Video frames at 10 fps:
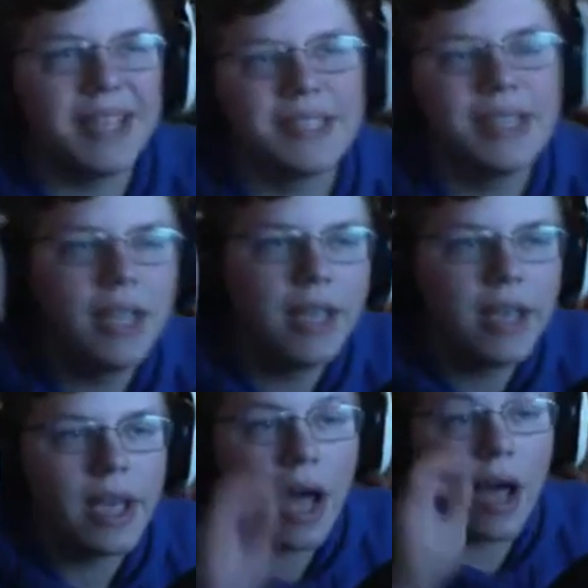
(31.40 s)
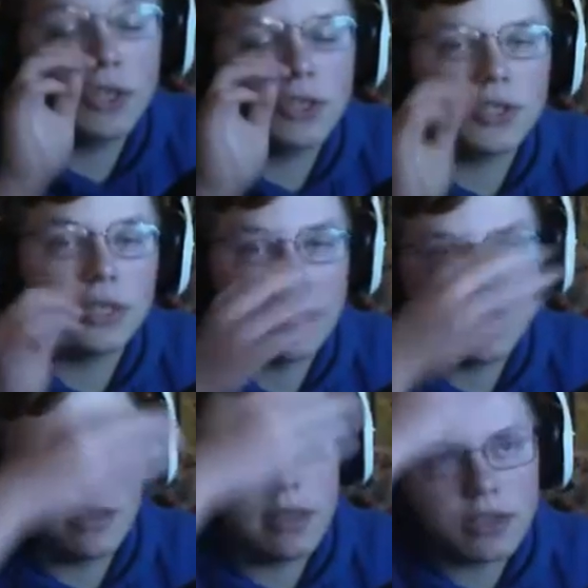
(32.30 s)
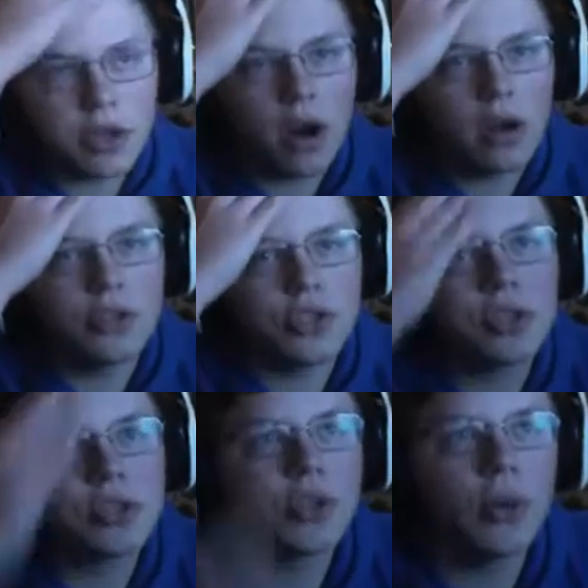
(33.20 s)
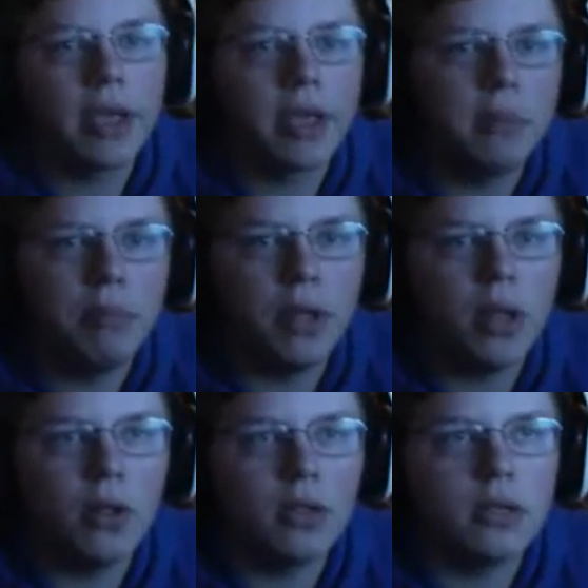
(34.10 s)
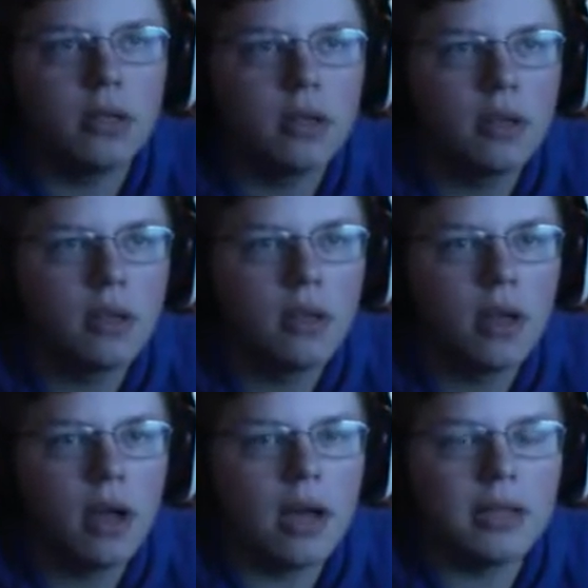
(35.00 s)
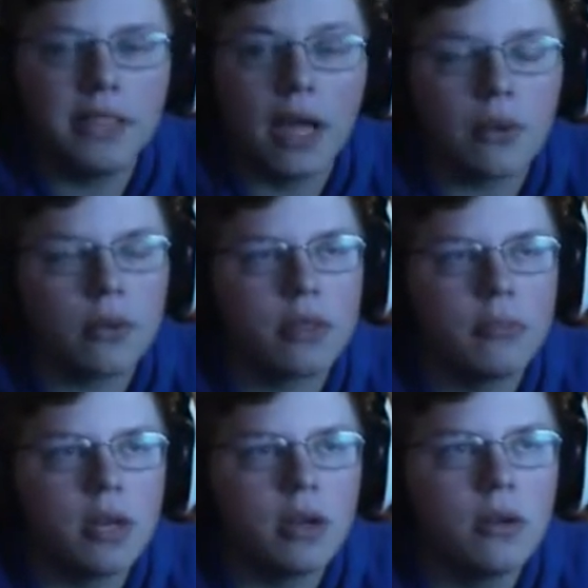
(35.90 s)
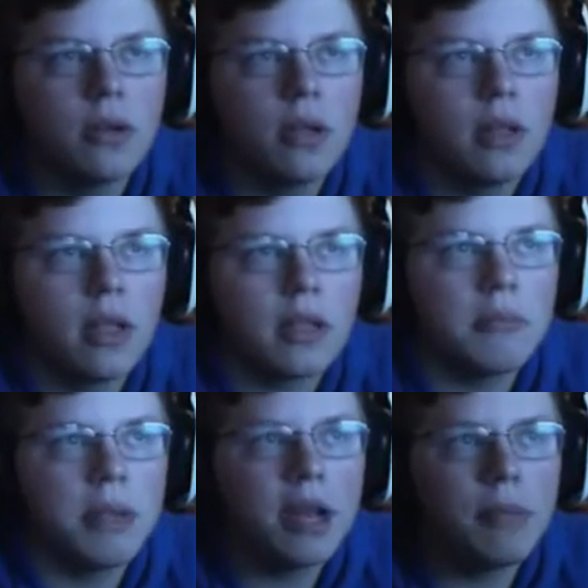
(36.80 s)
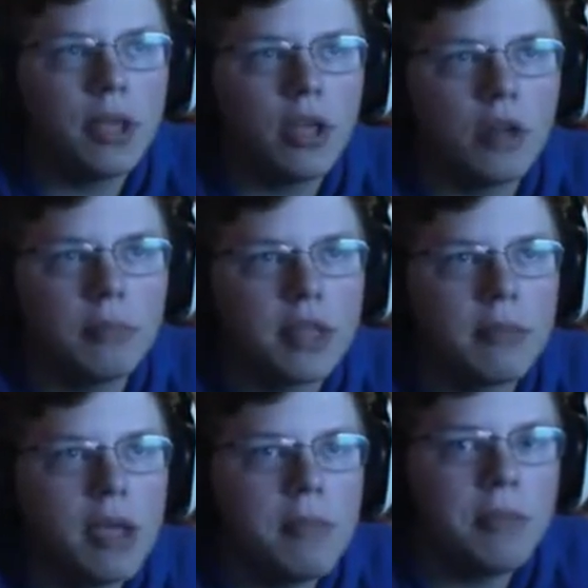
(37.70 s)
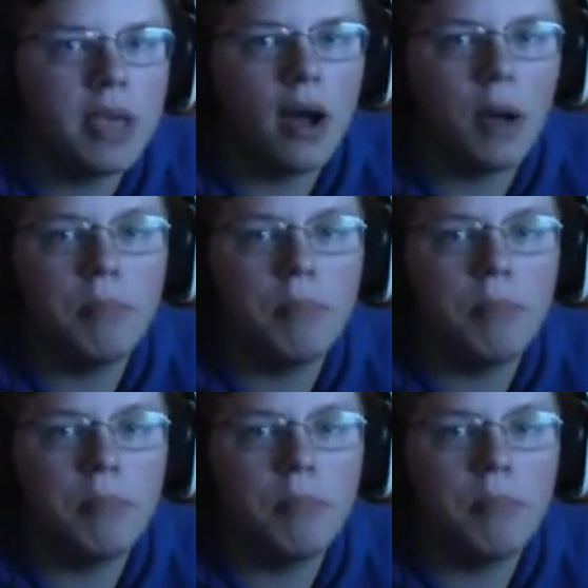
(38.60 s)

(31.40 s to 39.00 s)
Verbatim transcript: not amazing, I just need these cards just so I could build a deck with them, you know? Like, they might not be good, but they might